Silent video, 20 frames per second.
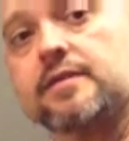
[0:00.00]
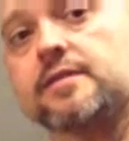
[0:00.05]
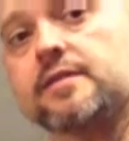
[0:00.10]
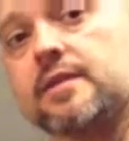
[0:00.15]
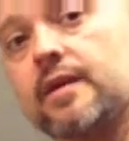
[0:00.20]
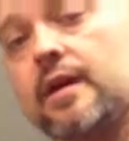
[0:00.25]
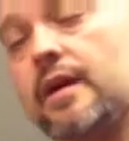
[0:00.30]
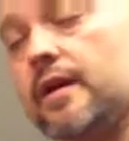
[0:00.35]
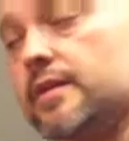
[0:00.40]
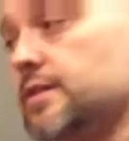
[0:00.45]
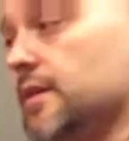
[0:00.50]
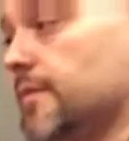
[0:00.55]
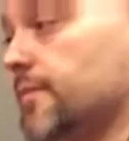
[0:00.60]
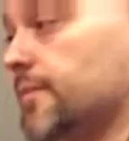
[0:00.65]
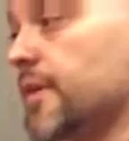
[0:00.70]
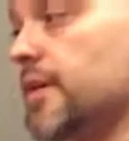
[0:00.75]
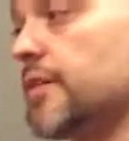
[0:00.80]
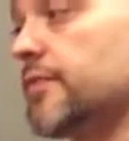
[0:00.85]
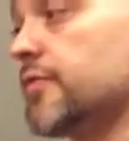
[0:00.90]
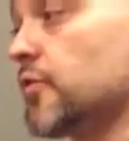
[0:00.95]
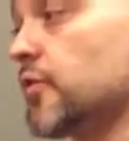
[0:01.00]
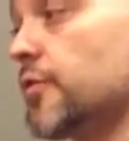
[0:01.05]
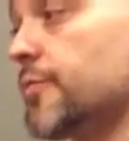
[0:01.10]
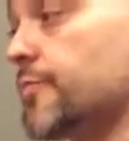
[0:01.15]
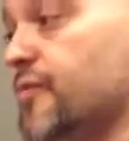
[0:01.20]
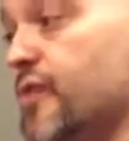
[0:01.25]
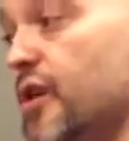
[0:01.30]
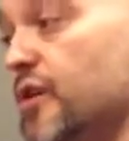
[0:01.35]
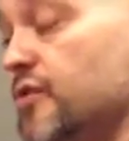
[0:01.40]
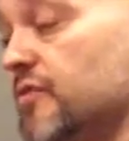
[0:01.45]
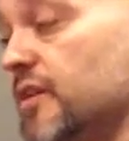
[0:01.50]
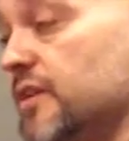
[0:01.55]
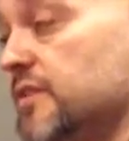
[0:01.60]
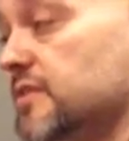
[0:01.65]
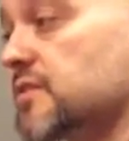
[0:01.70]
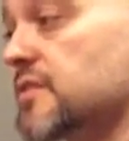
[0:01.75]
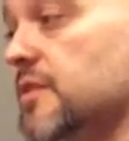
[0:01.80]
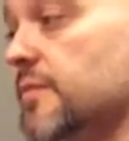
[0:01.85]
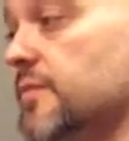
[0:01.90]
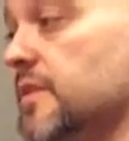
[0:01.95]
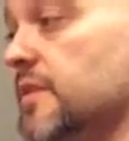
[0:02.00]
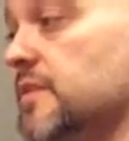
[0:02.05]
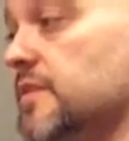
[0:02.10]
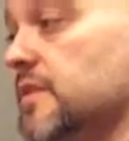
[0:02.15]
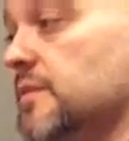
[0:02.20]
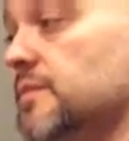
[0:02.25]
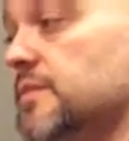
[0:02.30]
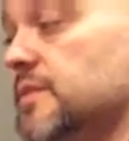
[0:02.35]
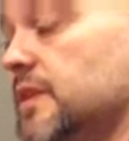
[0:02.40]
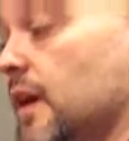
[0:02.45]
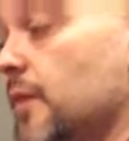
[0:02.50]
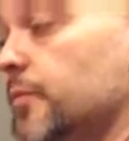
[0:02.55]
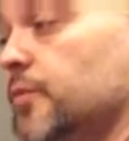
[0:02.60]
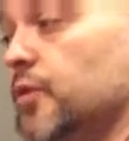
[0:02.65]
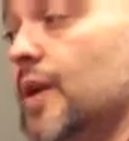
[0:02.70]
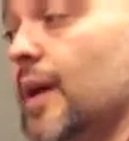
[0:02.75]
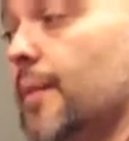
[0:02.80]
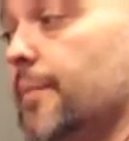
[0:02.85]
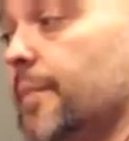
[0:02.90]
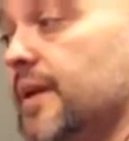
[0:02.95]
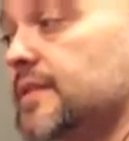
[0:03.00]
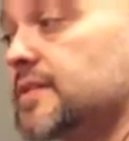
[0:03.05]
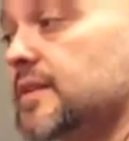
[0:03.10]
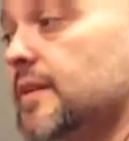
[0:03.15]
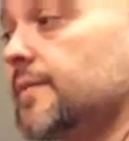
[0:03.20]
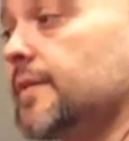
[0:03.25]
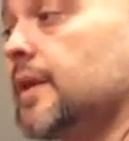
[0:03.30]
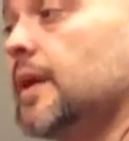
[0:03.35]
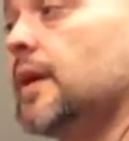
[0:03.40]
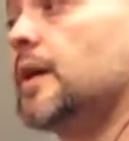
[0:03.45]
as a bit of your progress, as something to help you get better.